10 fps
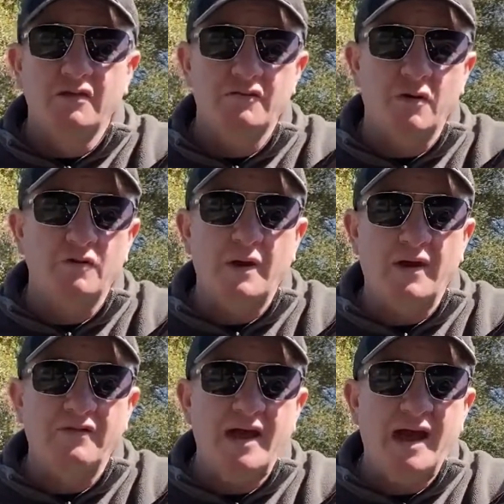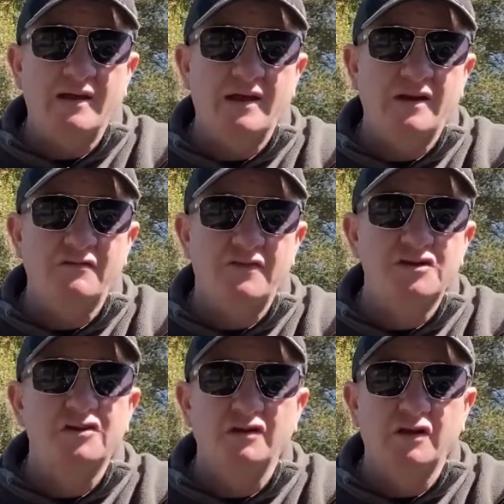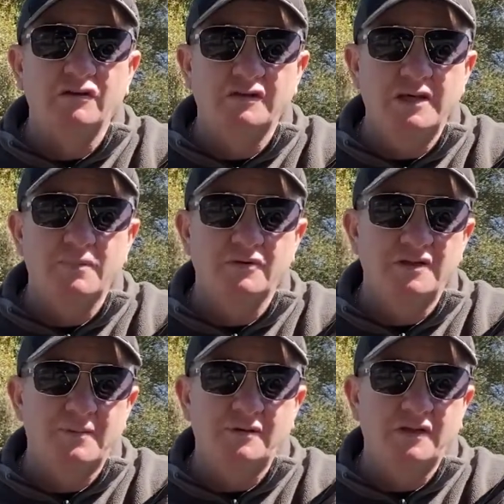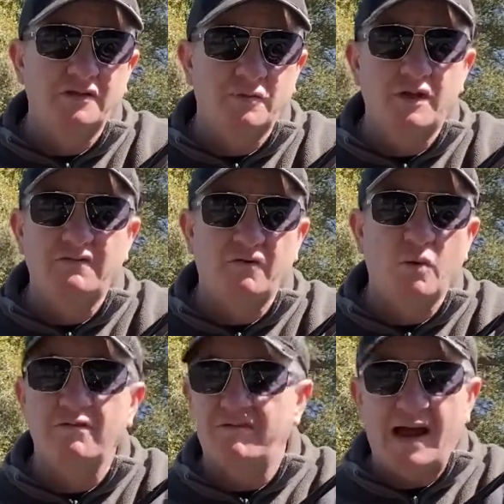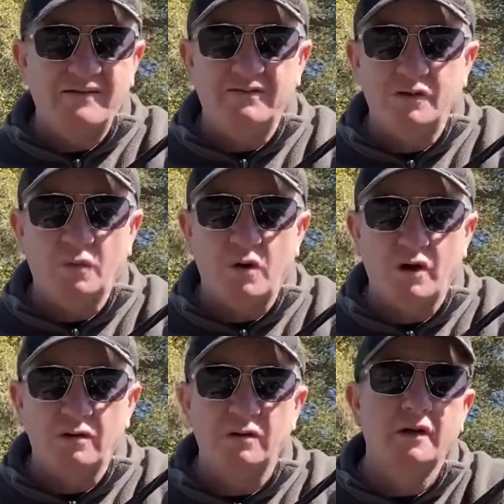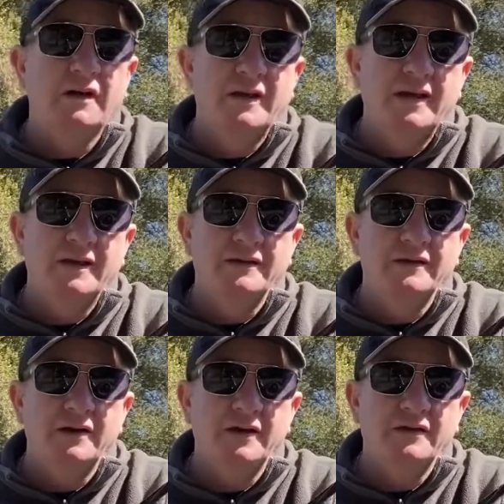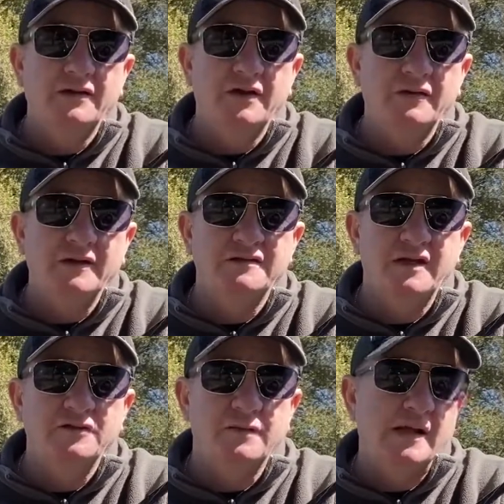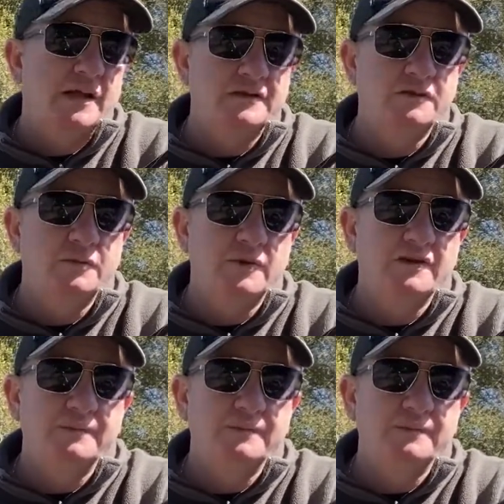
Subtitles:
throw it around that. And you're fishing a little deeper, typically 3, 4, 5 feet of water. And you know, that's what I like doing with it.